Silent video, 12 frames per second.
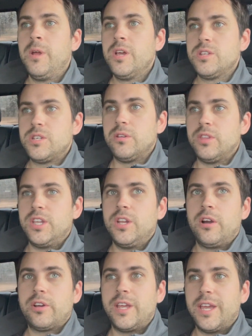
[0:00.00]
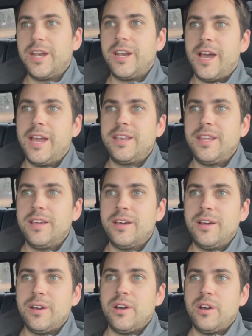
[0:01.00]
So then y'all can get an
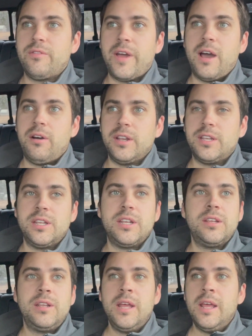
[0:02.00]
idea of how I did it.